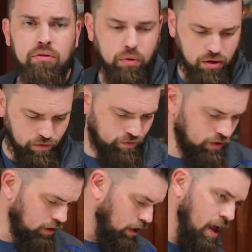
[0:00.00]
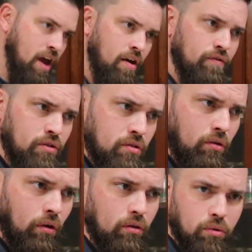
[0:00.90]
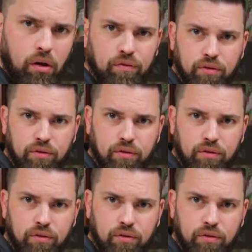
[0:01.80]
12 halves, or 12